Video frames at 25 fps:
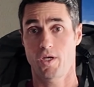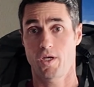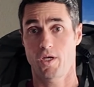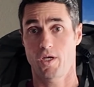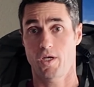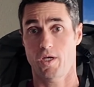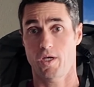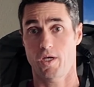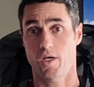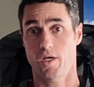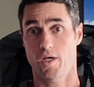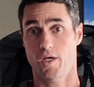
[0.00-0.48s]

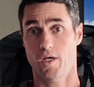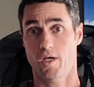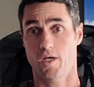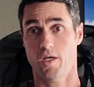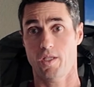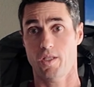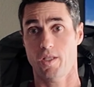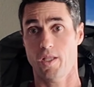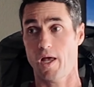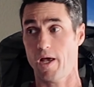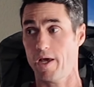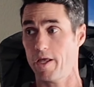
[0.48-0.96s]
a
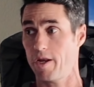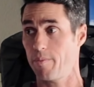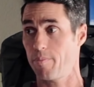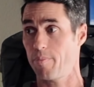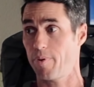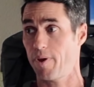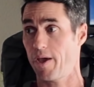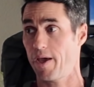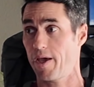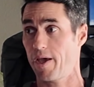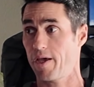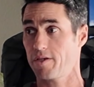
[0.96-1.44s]
lot of
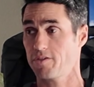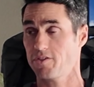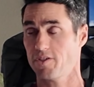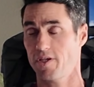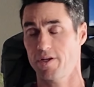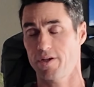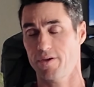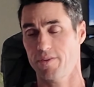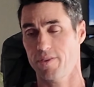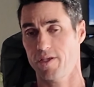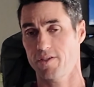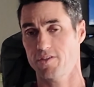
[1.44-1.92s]
packs, I know
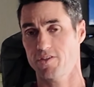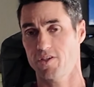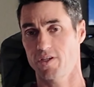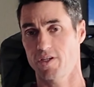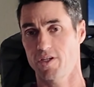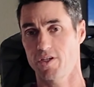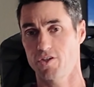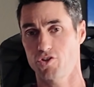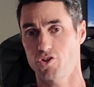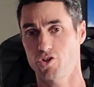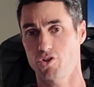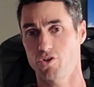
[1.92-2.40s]
that's an
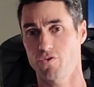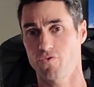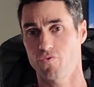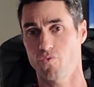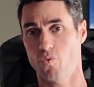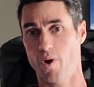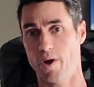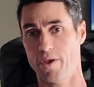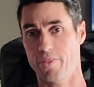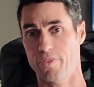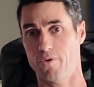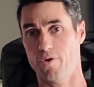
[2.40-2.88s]
issue of
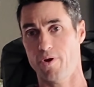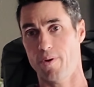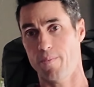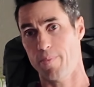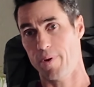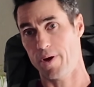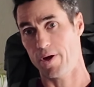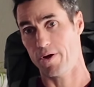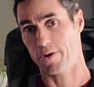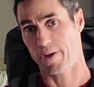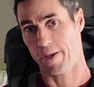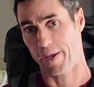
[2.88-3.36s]
whether a
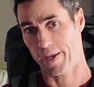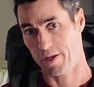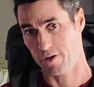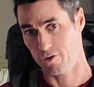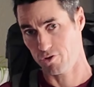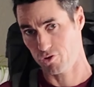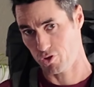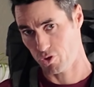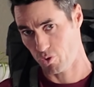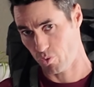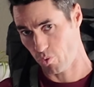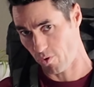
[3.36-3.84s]
bear
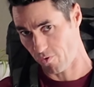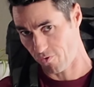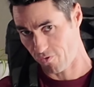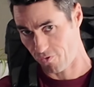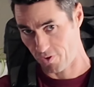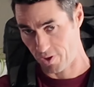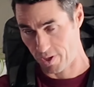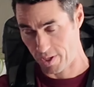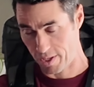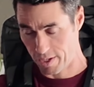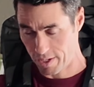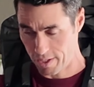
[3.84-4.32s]
canister will
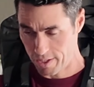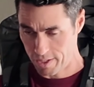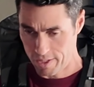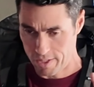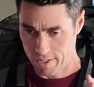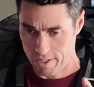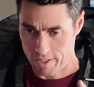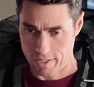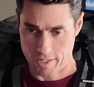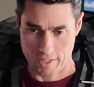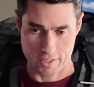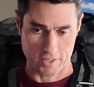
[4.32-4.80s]
fit
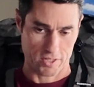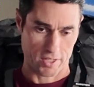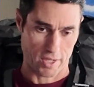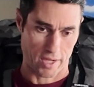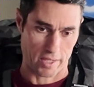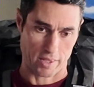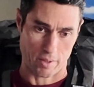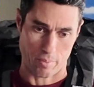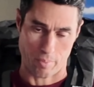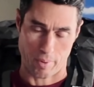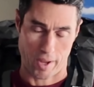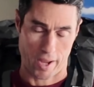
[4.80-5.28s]
inside
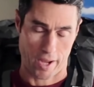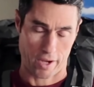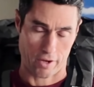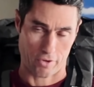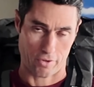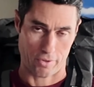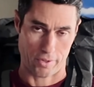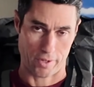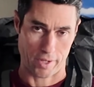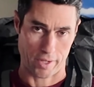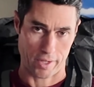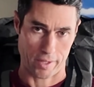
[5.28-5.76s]
the pack or
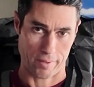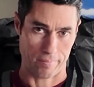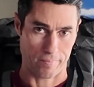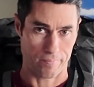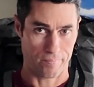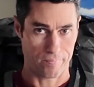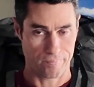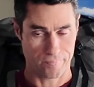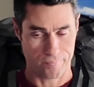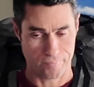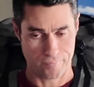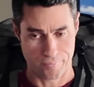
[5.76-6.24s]
not,
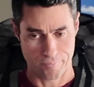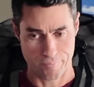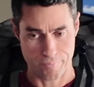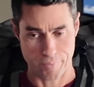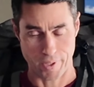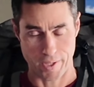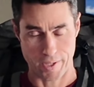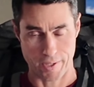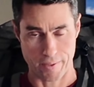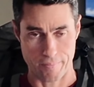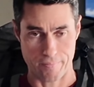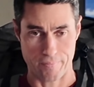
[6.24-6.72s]

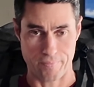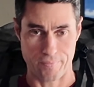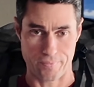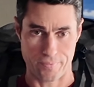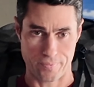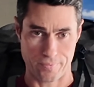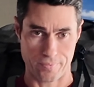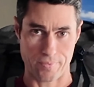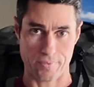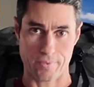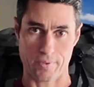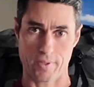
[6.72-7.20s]
but
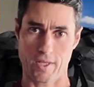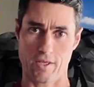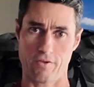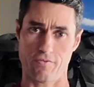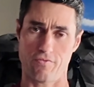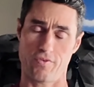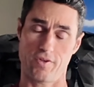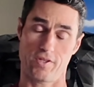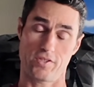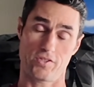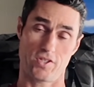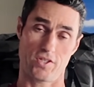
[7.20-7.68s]
it
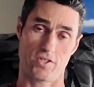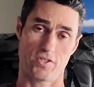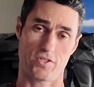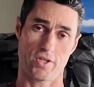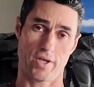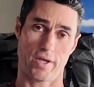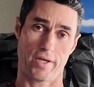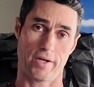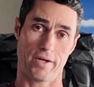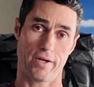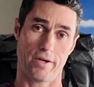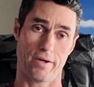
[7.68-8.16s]
fits
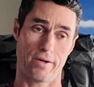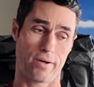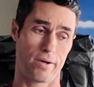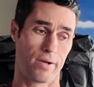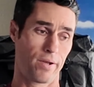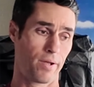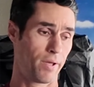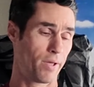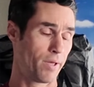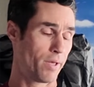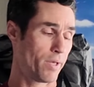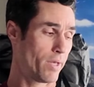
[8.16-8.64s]
inside here.
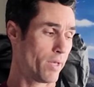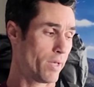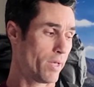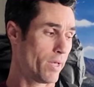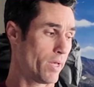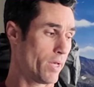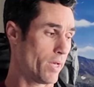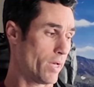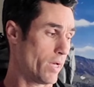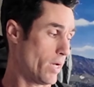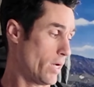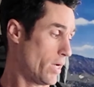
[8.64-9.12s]

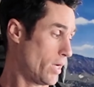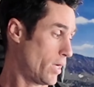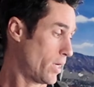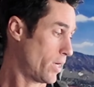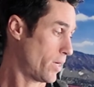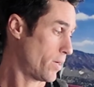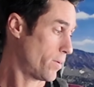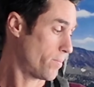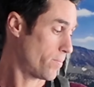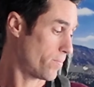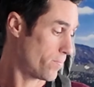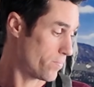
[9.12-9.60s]

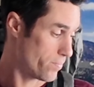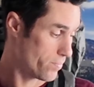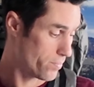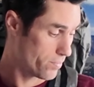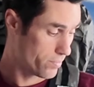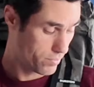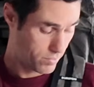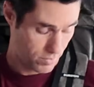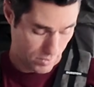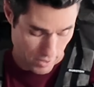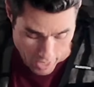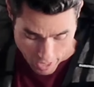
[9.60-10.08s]

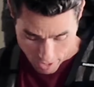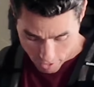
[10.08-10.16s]
Yeah, it